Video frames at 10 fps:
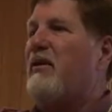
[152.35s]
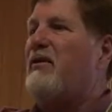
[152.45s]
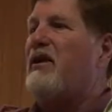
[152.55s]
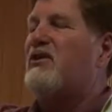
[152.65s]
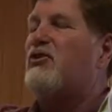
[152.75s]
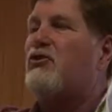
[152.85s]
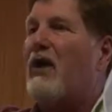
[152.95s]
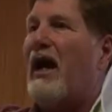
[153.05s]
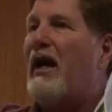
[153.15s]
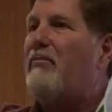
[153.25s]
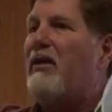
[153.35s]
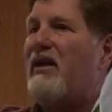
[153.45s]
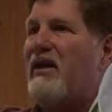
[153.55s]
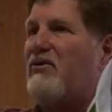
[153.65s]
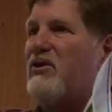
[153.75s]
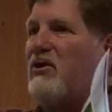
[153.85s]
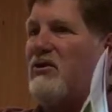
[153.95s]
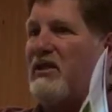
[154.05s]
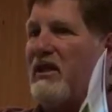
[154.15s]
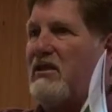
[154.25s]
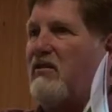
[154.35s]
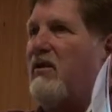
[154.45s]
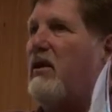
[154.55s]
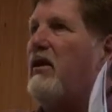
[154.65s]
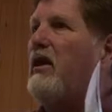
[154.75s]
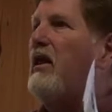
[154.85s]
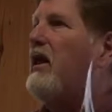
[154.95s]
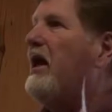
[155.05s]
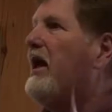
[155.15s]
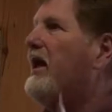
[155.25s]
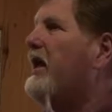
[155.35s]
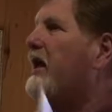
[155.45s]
I mean, it's dry, but it gives you a little taste of it.